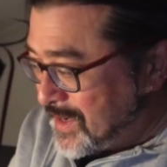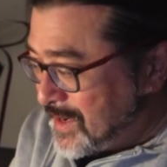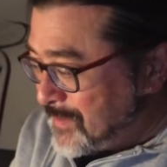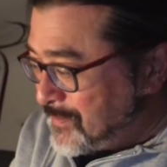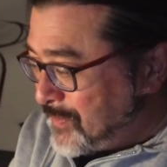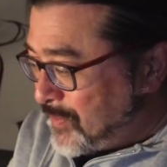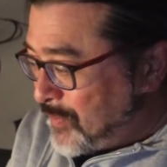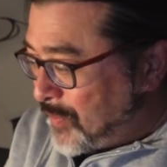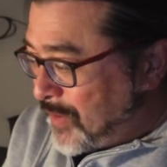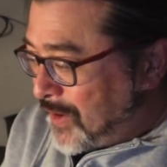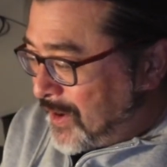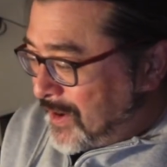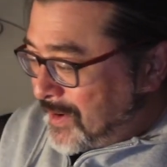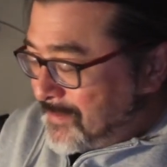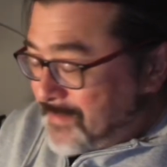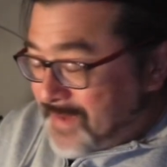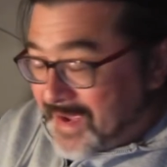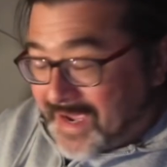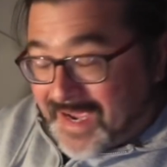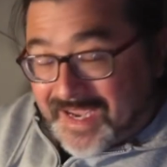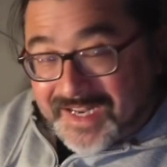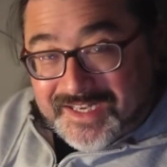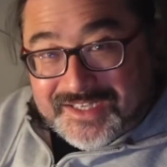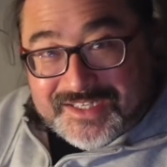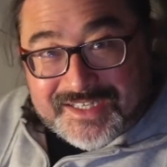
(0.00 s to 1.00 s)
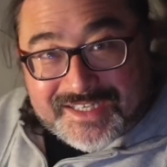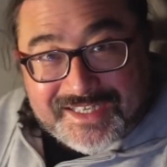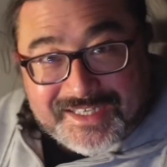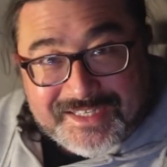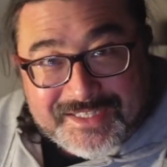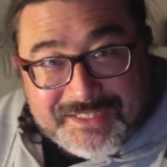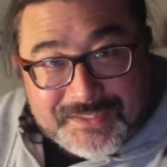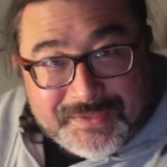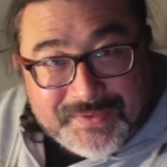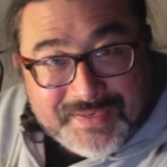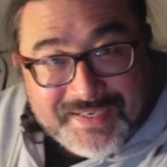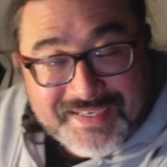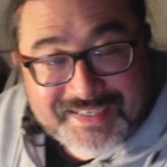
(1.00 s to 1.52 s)
But what I'm actually
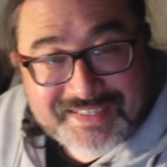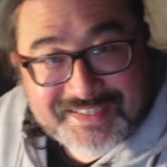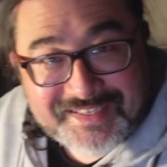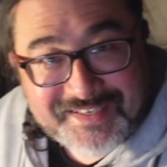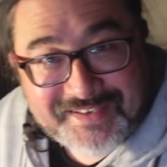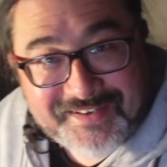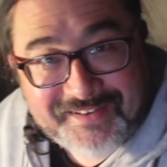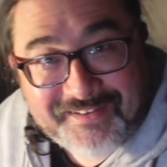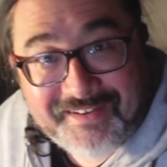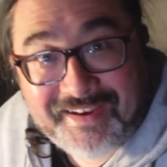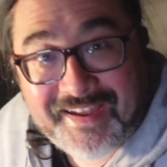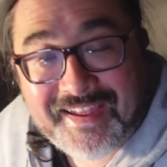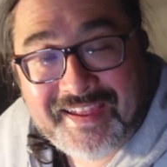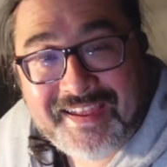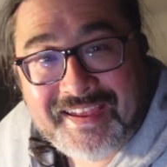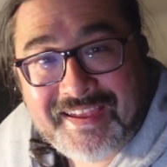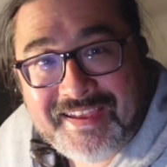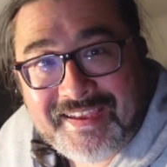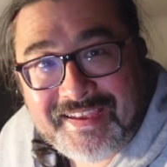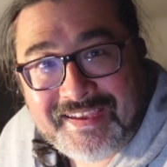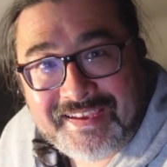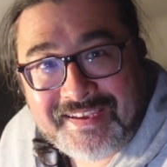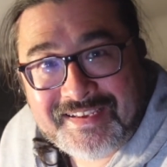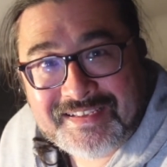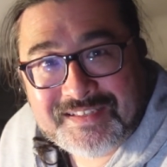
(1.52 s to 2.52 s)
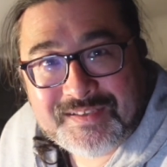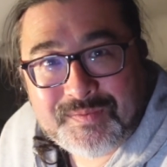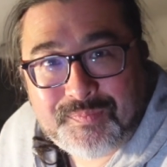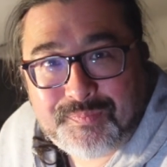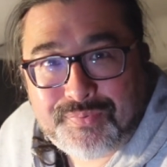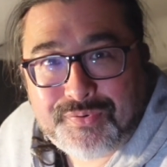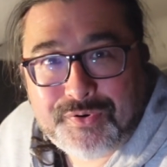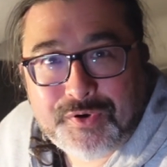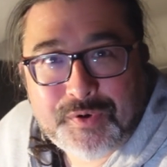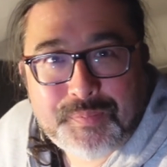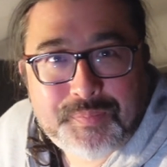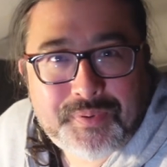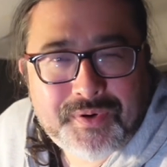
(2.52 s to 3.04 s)
doing tonight is a
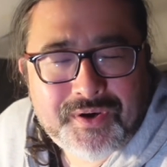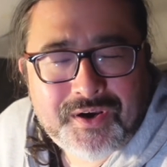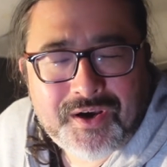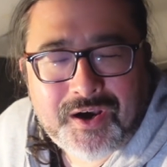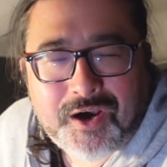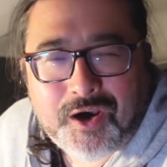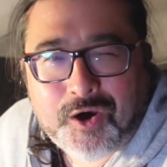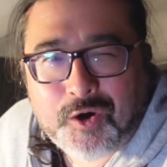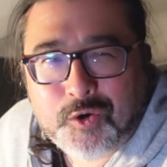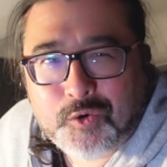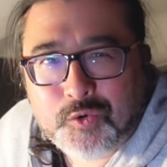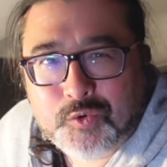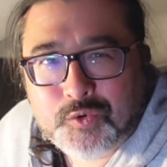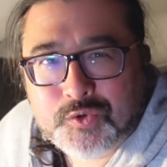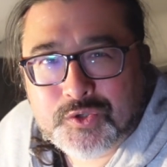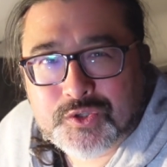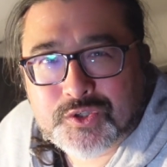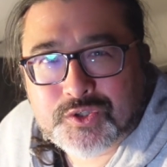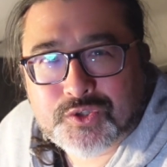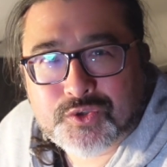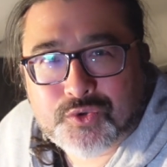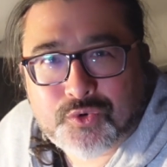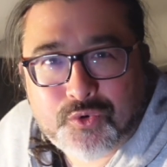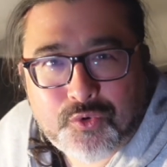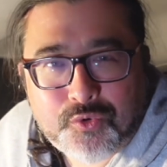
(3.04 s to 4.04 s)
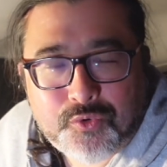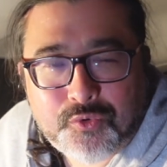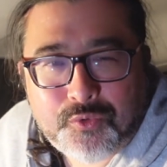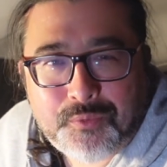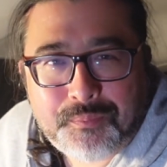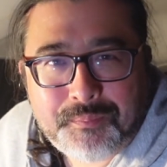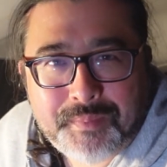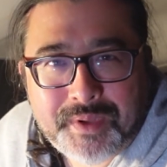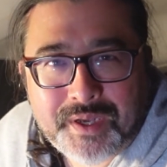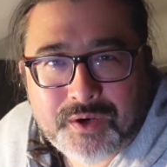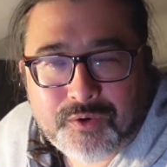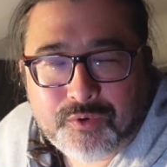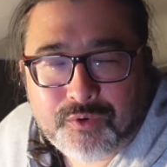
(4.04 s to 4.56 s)
proper old school
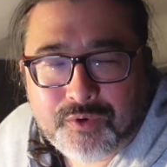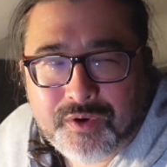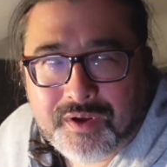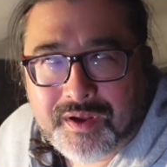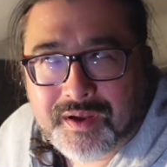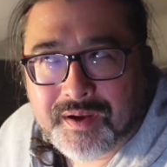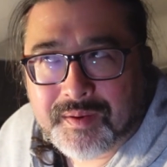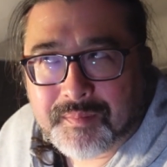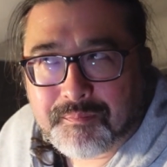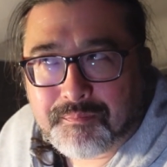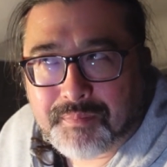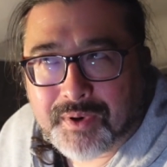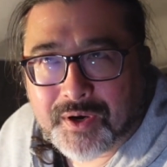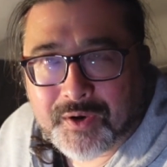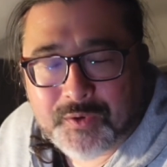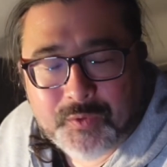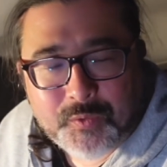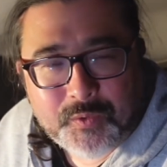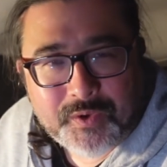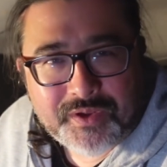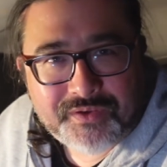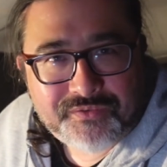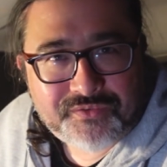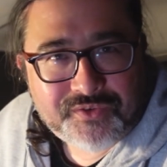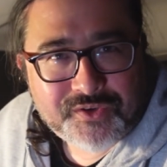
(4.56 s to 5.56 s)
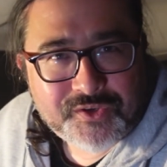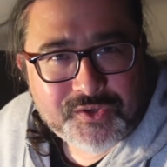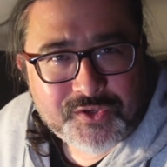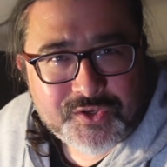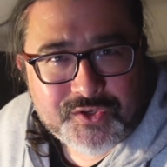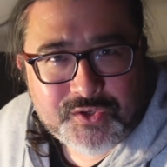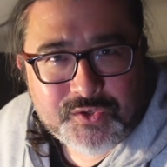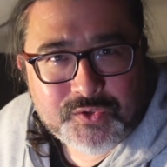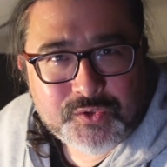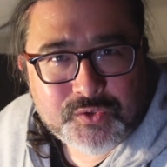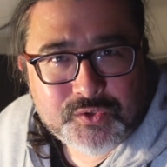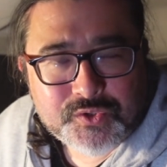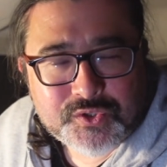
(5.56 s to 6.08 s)
meal, but with
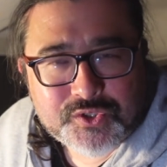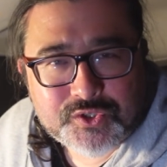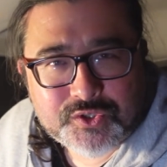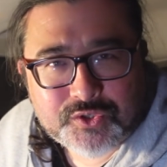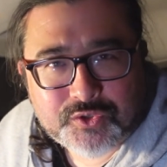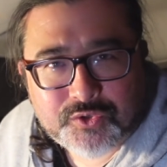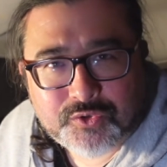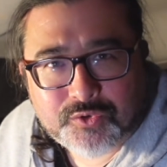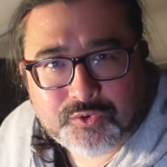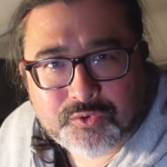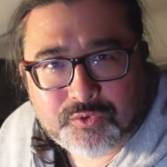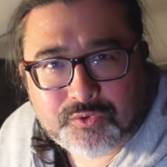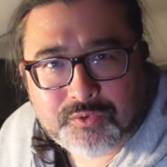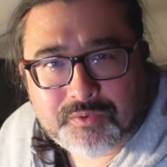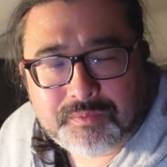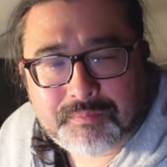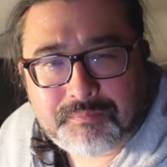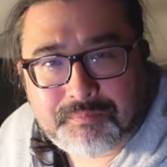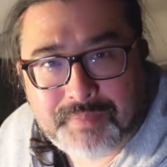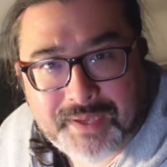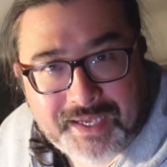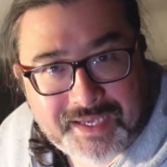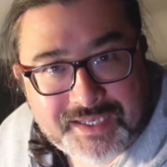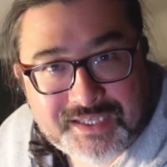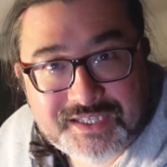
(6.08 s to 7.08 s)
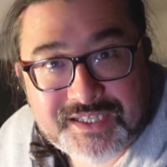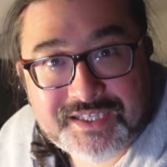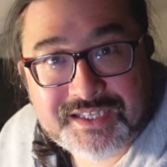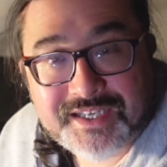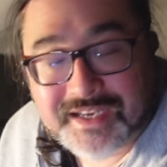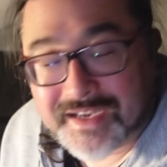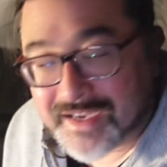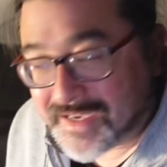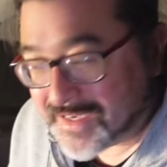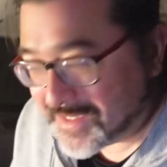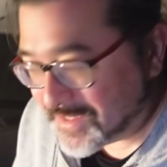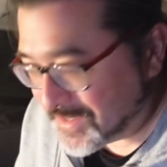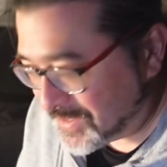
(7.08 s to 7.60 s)
new school bits.
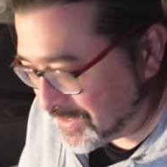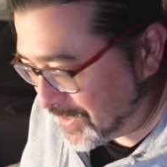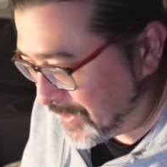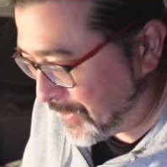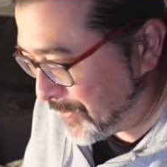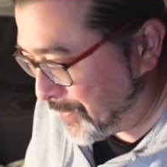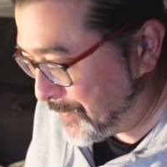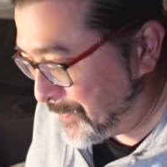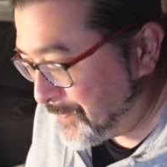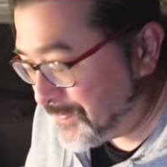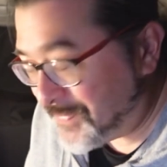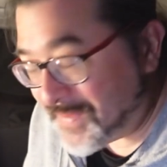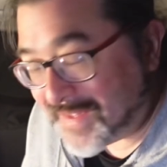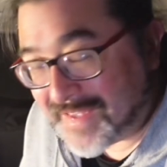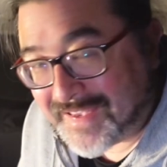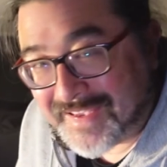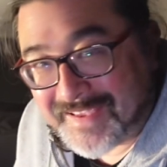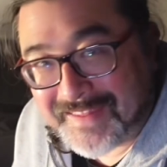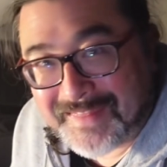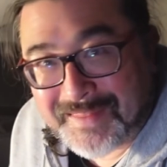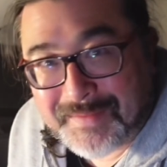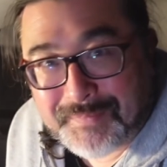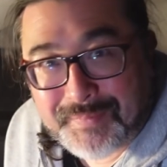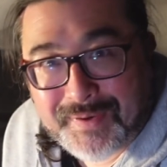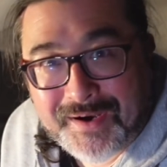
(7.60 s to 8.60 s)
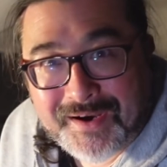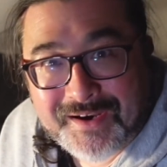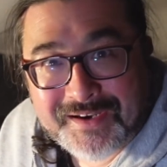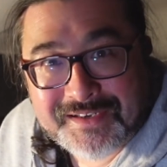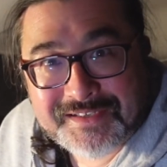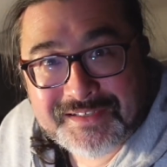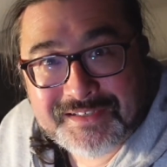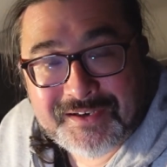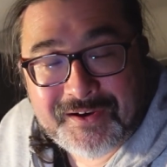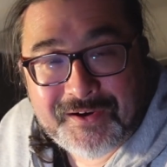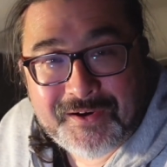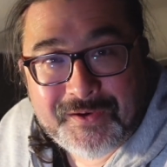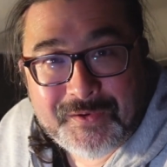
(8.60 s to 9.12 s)
So in the
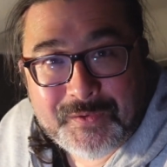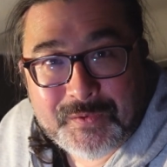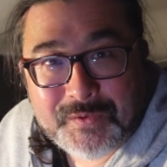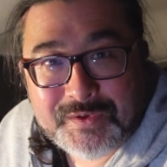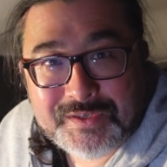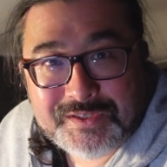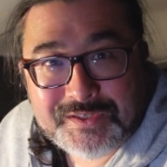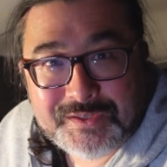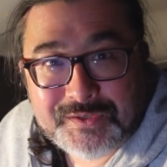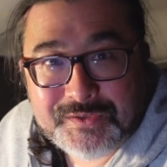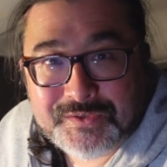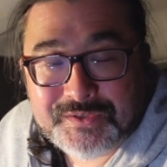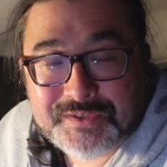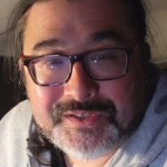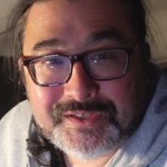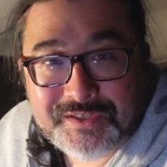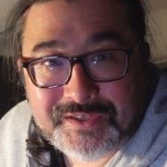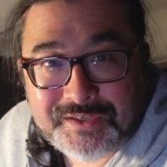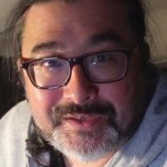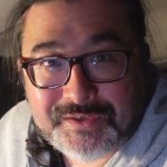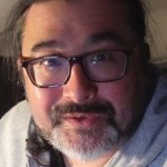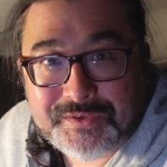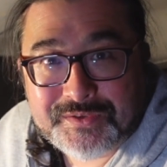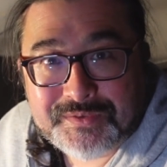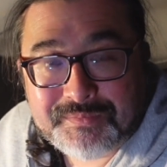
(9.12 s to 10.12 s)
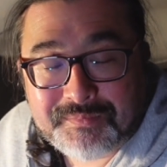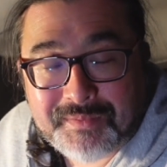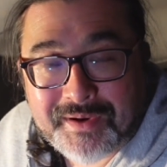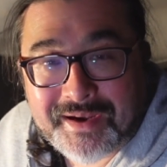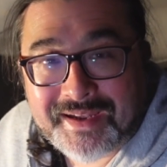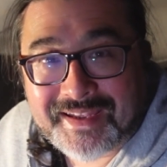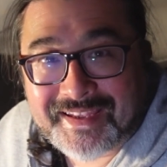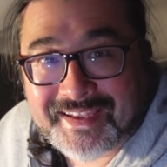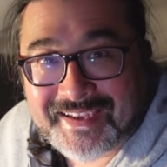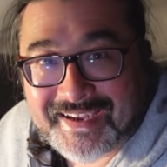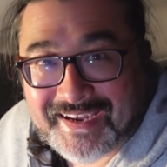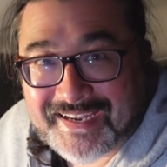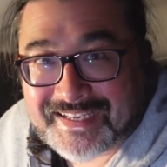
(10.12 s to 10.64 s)
past, I always used to use my
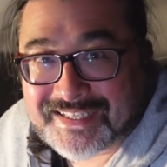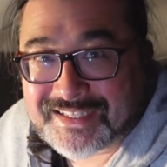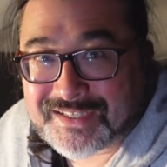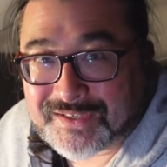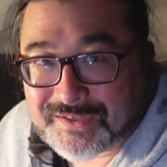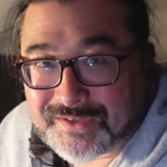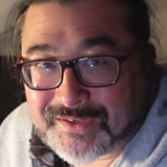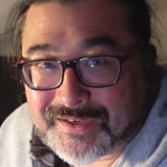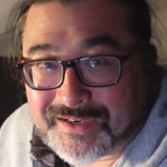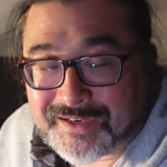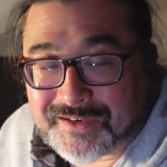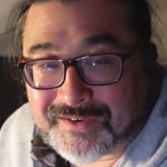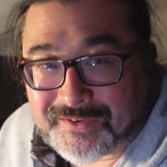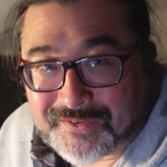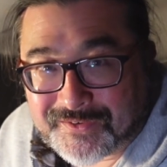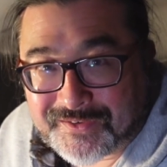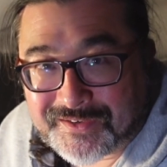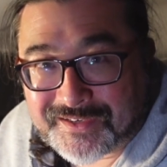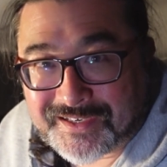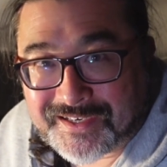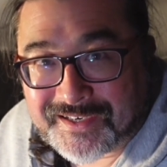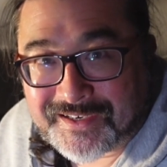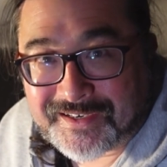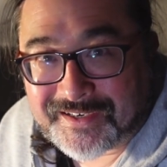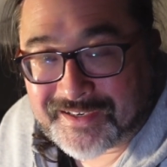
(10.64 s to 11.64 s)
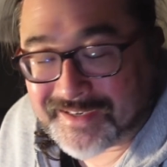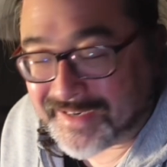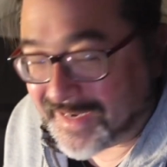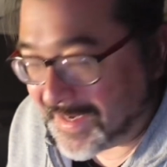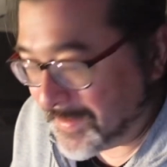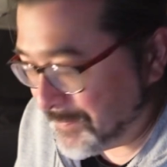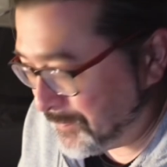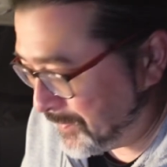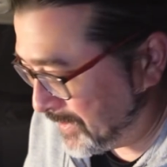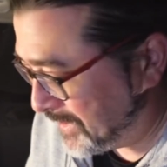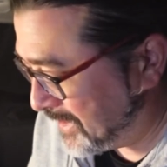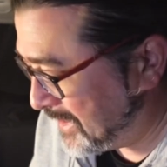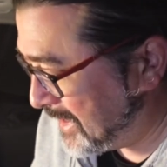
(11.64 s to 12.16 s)
gas cooker on car
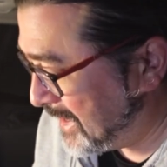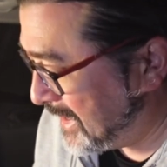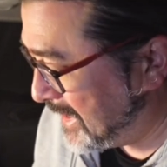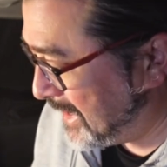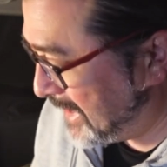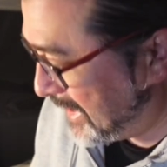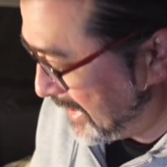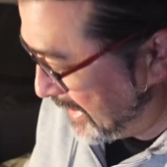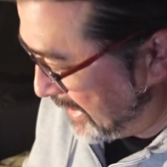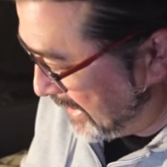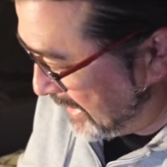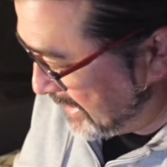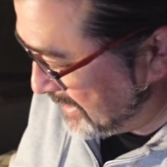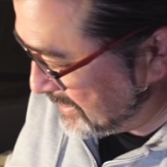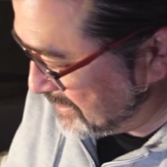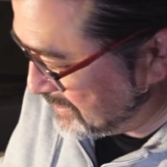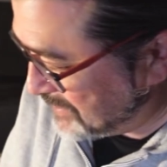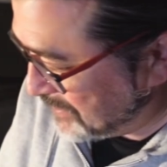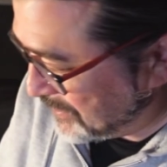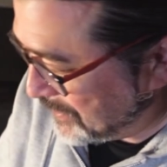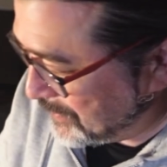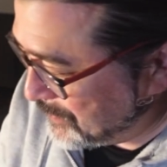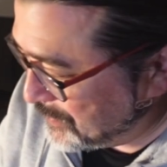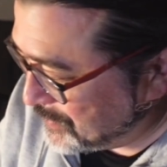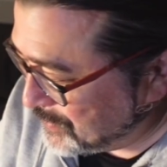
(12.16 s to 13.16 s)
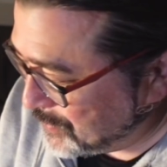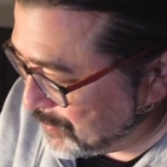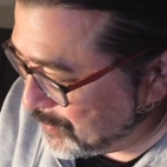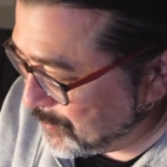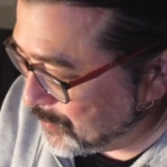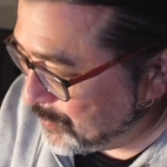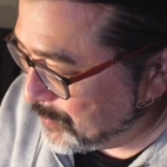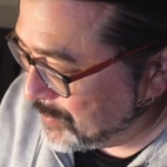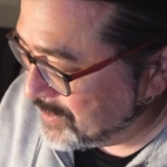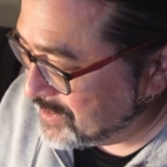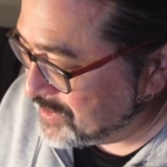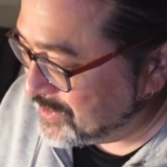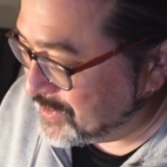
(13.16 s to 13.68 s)
camping, and I would
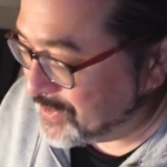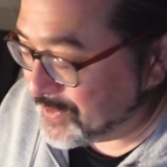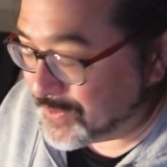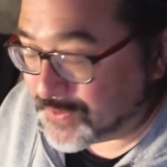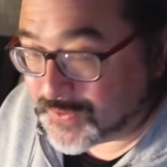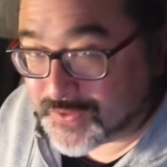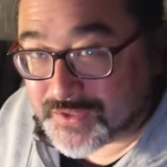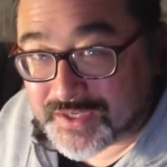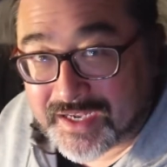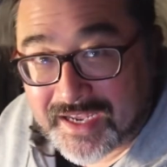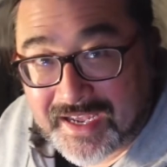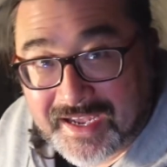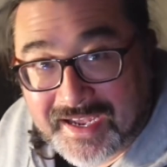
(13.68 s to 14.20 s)
always use